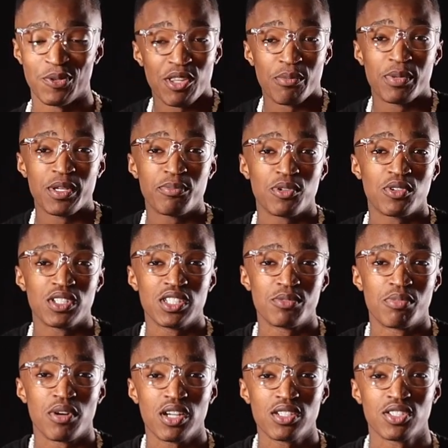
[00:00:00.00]
for the people
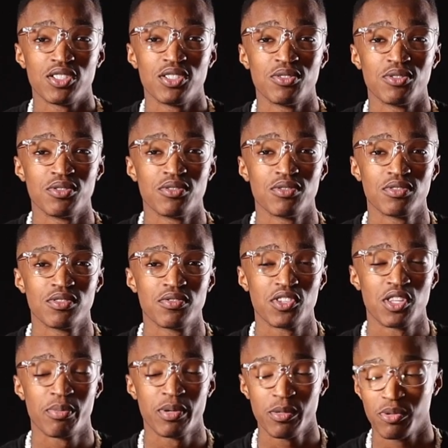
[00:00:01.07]
He's brought to you,
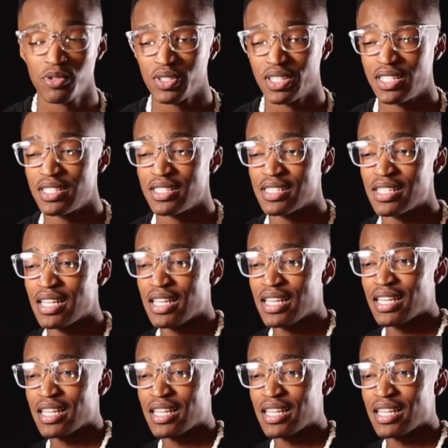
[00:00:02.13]
for the people he's